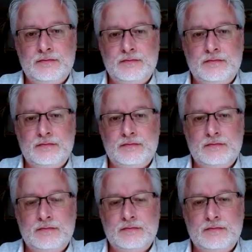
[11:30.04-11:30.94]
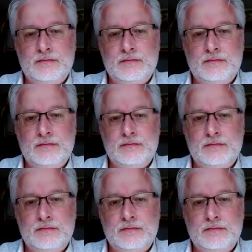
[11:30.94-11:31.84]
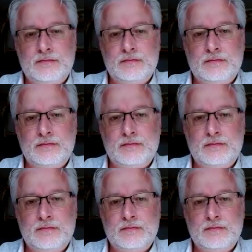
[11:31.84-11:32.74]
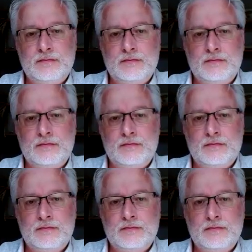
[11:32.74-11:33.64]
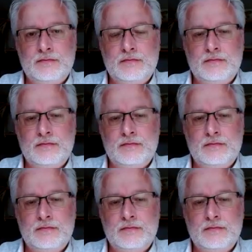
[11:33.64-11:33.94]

No words are spoken by the person on screen.